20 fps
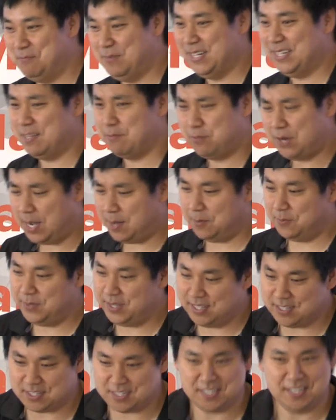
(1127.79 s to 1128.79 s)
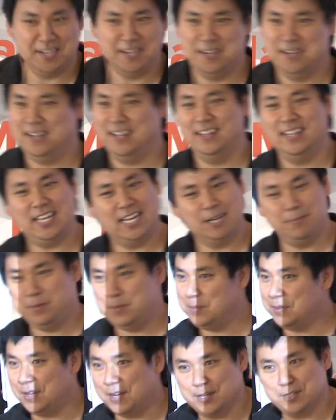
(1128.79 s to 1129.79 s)
But the problem is a lot of
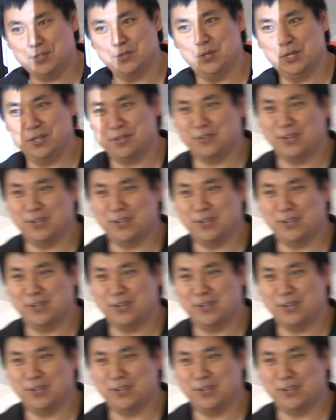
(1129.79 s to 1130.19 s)
people aren't doing